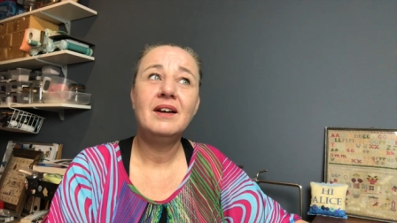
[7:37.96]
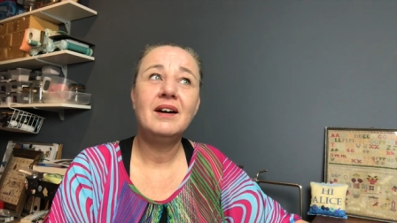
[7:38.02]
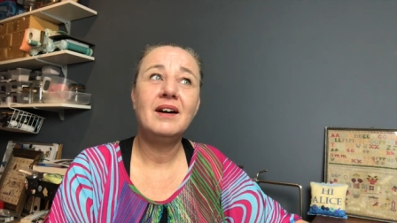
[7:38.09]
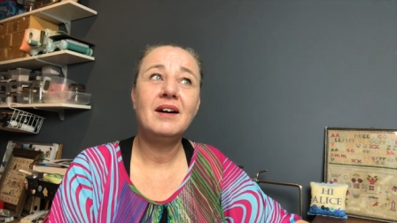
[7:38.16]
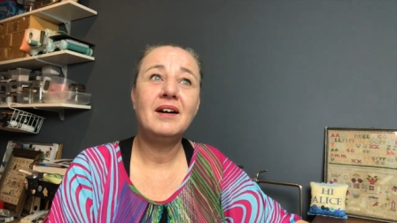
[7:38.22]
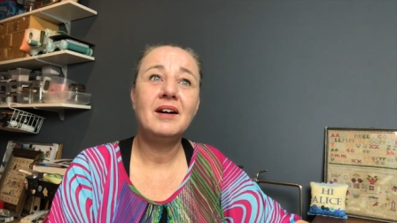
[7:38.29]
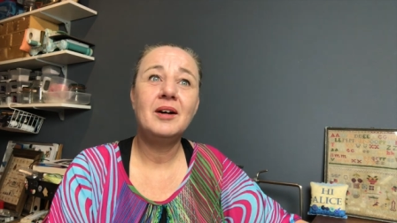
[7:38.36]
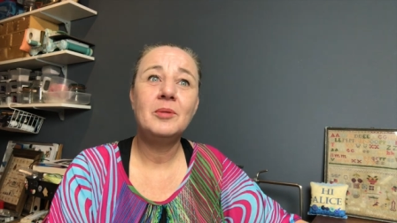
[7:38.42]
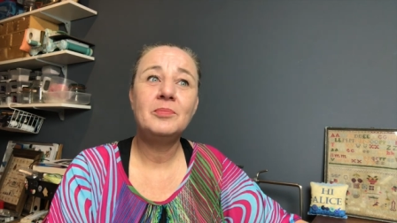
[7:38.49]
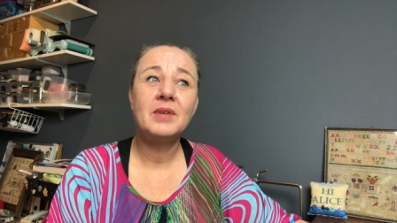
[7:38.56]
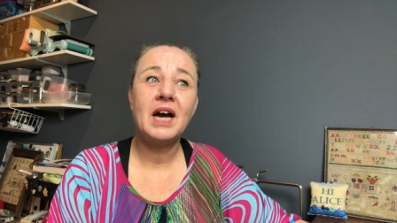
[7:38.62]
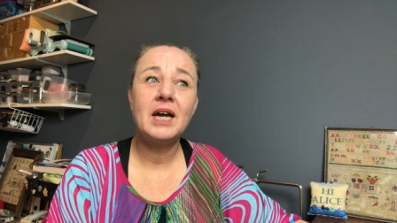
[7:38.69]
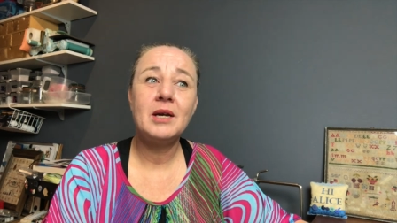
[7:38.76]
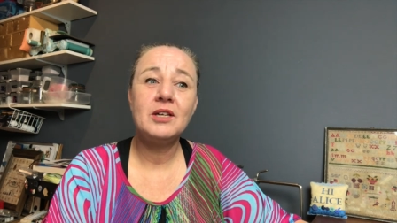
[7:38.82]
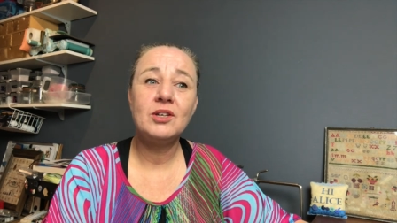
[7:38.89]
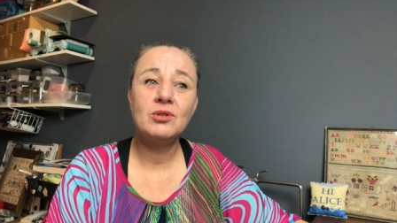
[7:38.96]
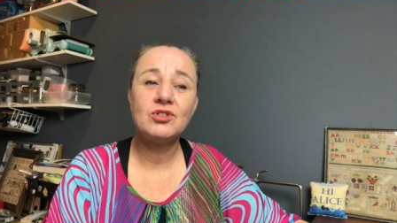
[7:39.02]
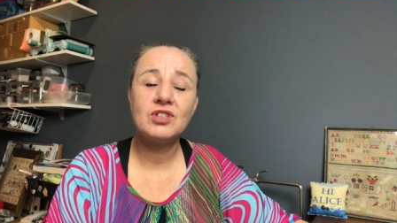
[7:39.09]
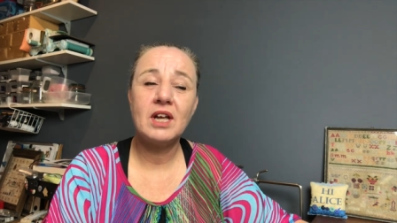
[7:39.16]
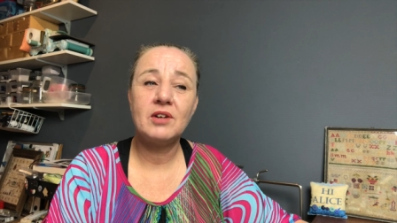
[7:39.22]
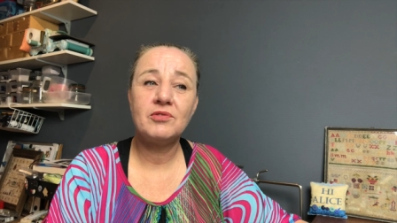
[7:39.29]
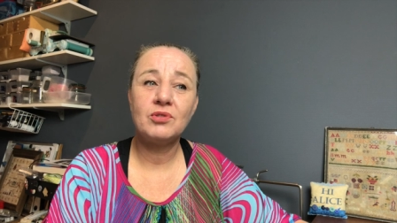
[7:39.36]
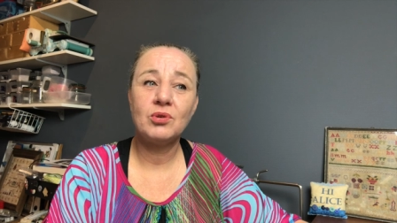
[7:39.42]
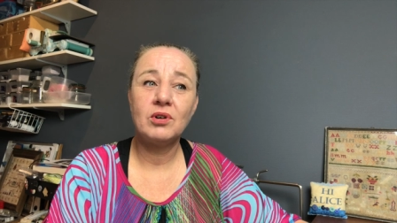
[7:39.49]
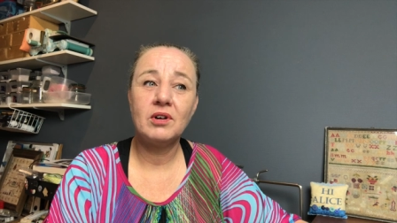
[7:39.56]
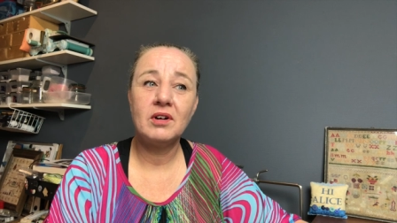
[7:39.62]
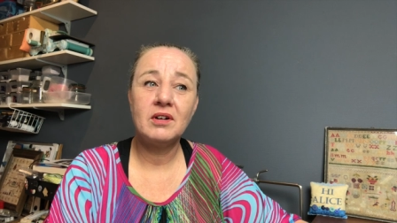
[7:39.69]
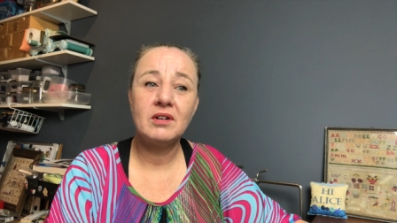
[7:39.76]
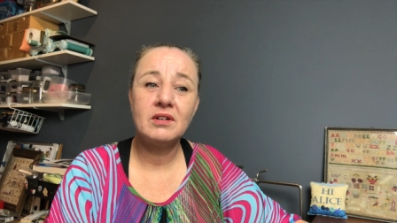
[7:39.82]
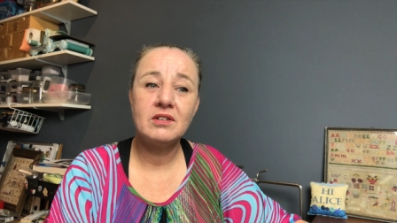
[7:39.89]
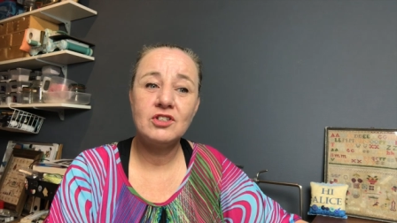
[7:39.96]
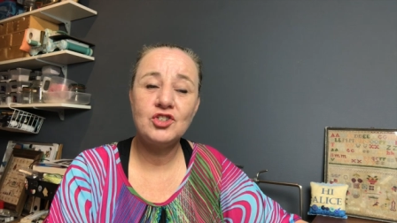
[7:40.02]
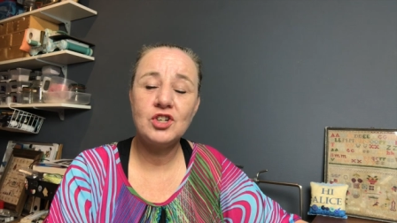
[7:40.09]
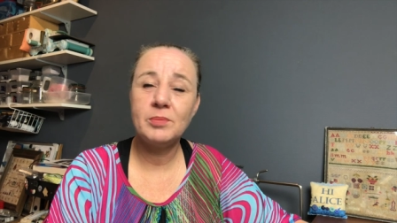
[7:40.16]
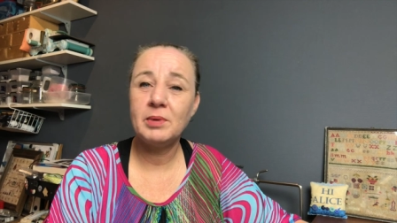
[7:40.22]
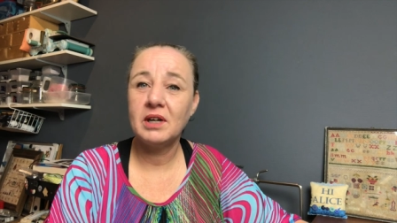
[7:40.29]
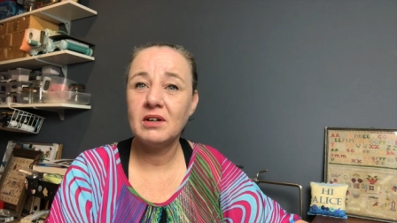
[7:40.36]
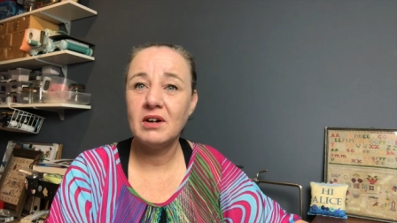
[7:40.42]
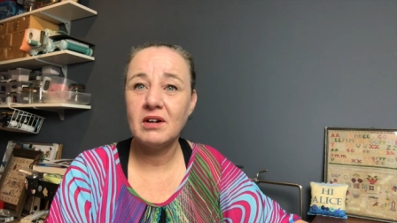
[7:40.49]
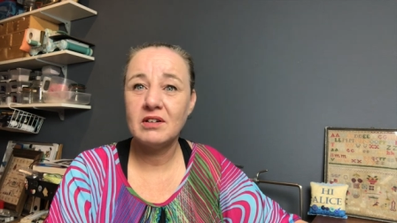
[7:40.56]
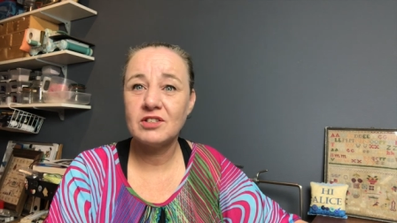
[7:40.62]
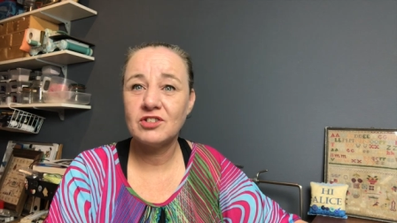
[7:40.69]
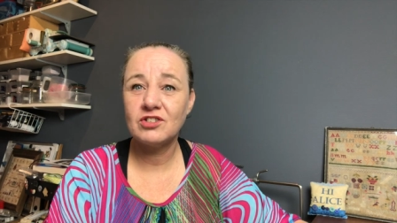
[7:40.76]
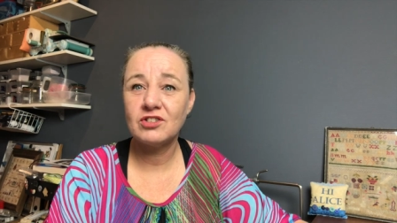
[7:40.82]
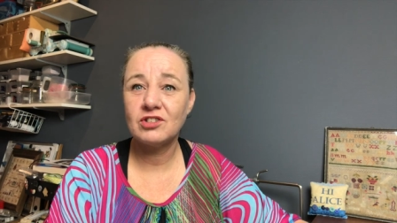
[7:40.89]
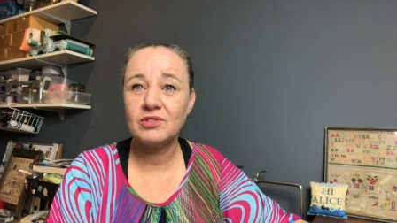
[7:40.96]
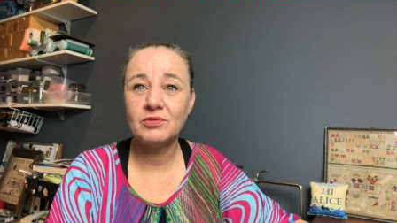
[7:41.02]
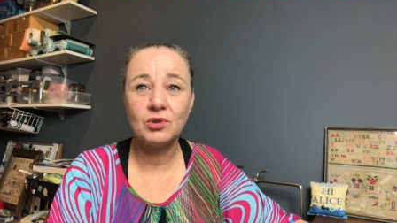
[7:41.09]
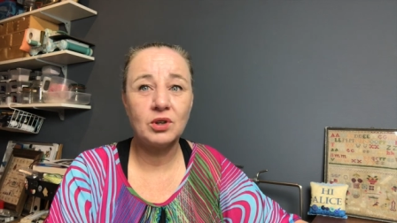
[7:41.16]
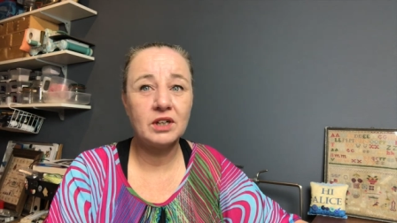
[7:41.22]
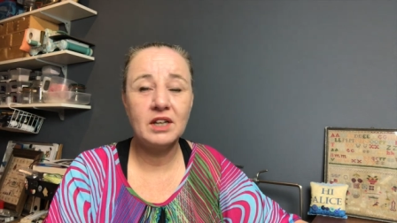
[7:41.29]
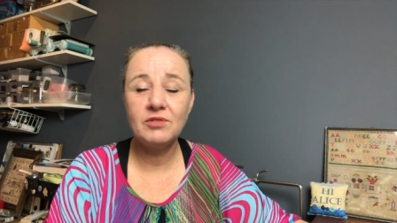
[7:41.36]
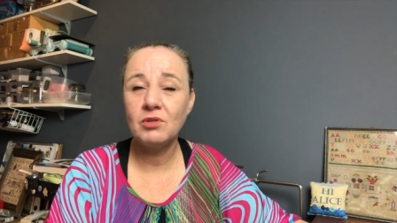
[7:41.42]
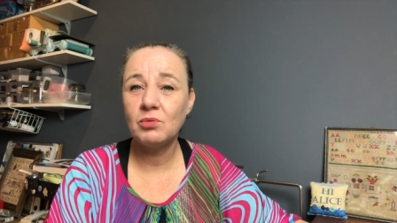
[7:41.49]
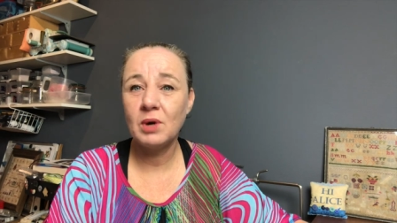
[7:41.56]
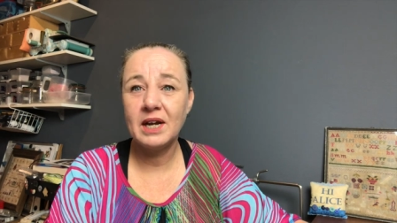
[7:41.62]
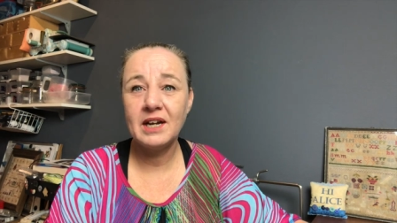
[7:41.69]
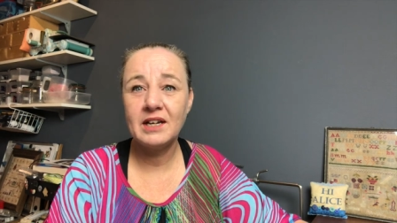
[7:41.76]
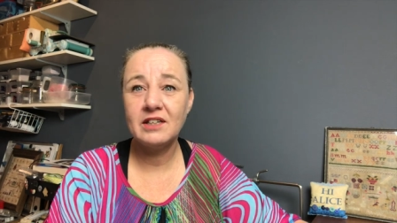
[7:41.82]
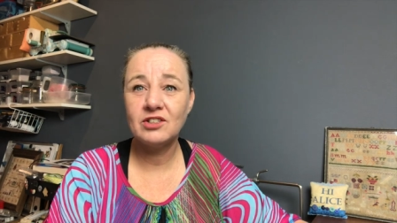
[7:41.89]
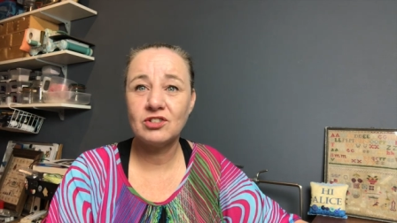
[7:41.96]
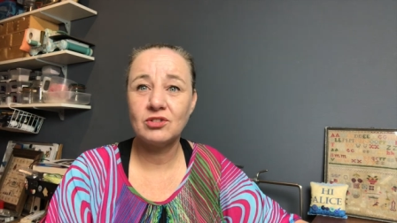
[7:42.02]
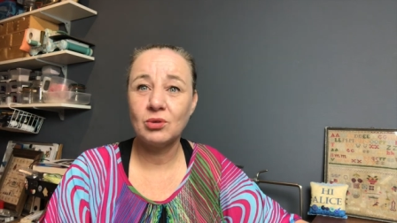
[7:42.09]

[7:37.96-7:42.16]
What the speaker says: I use that for shipping costs for giveaways,